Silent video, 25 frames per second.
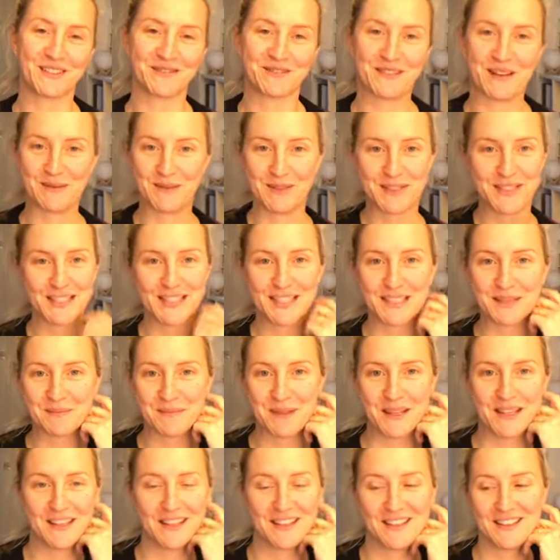Remedies
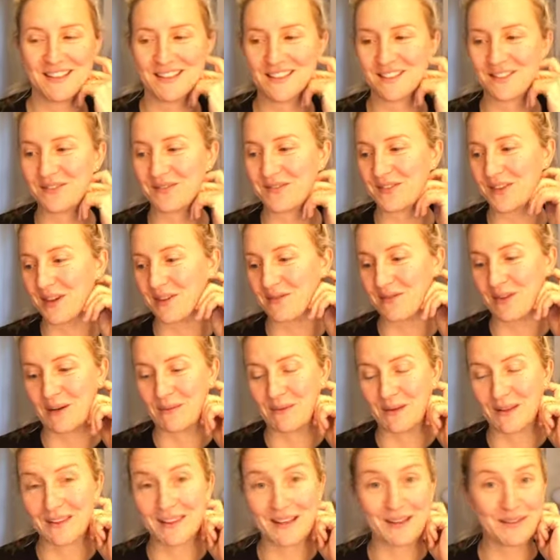because of the
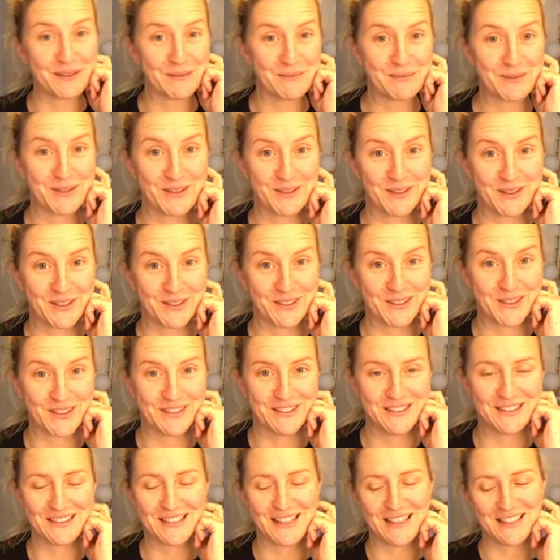aromatherapy oil
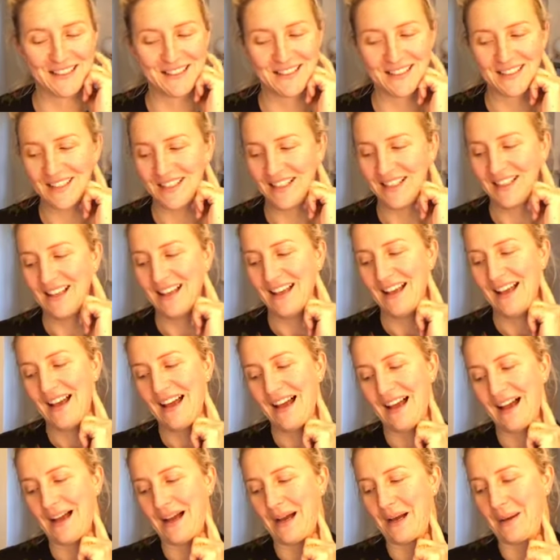content.
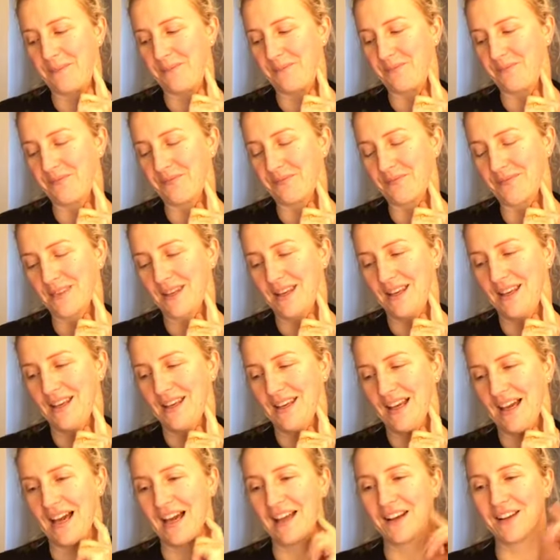And
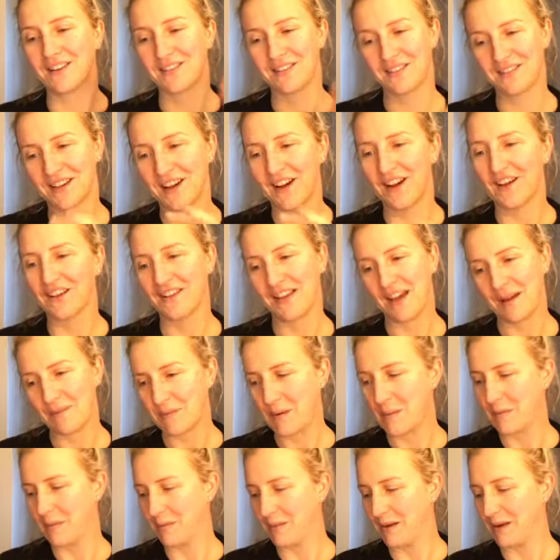I'll start there
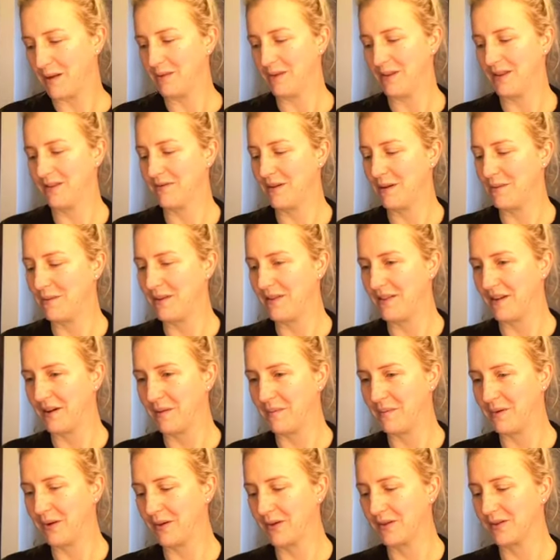probably with the
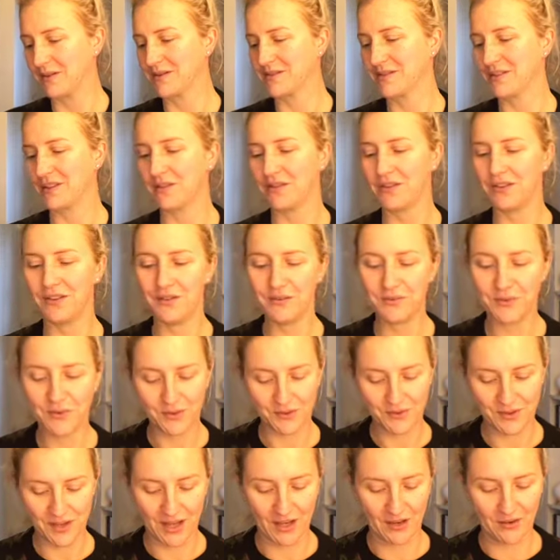aromatherapy oils. So you all
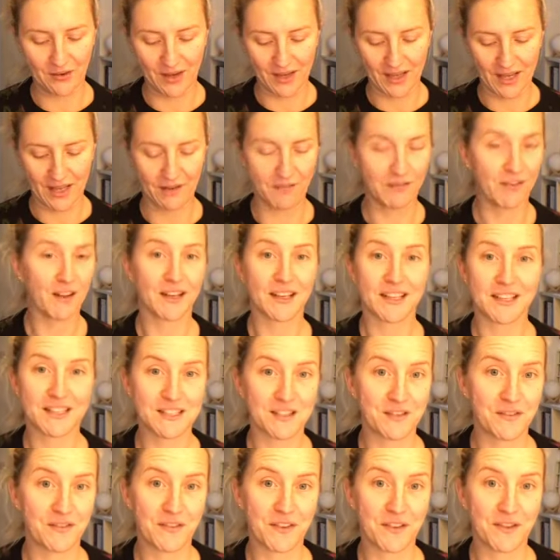know I have like a
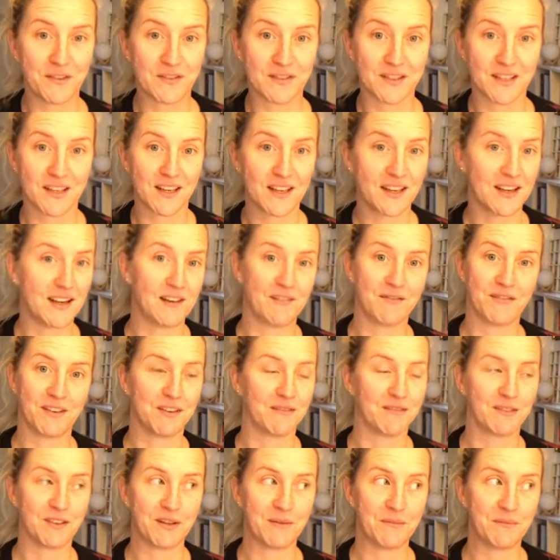diffuser in every
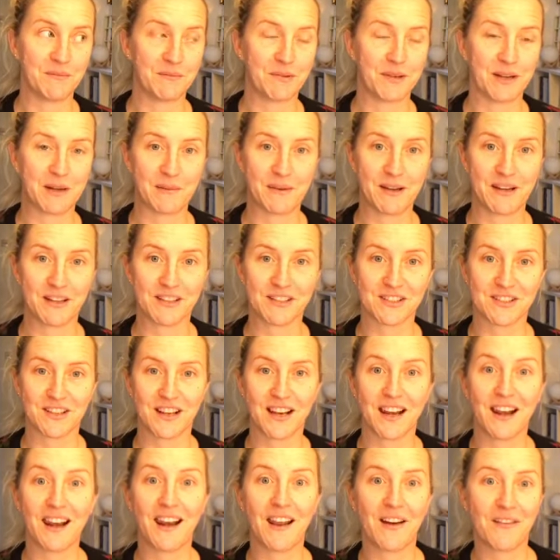room pretty much. I
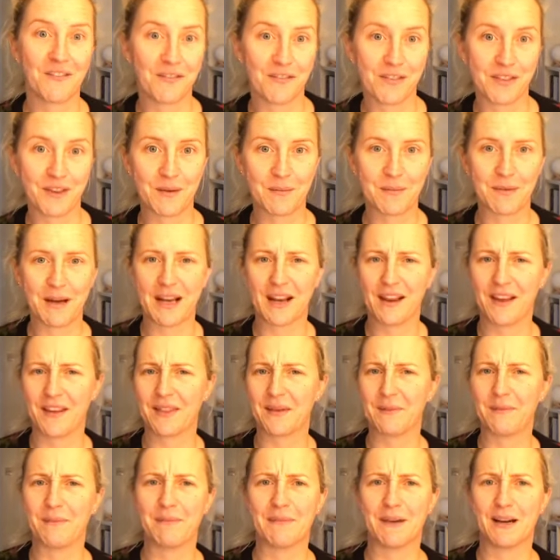love them. I like
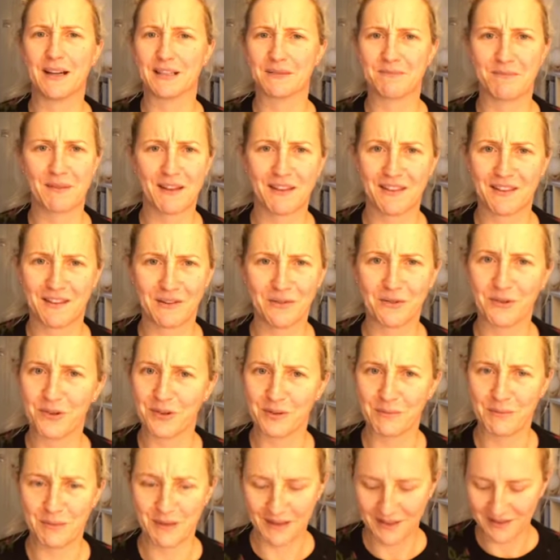them much better than
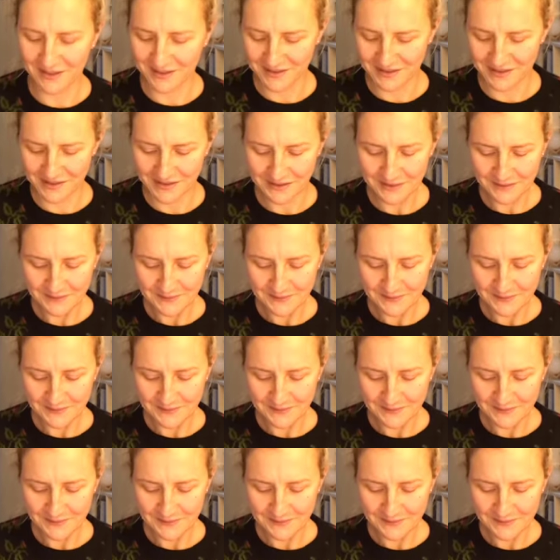oil burners.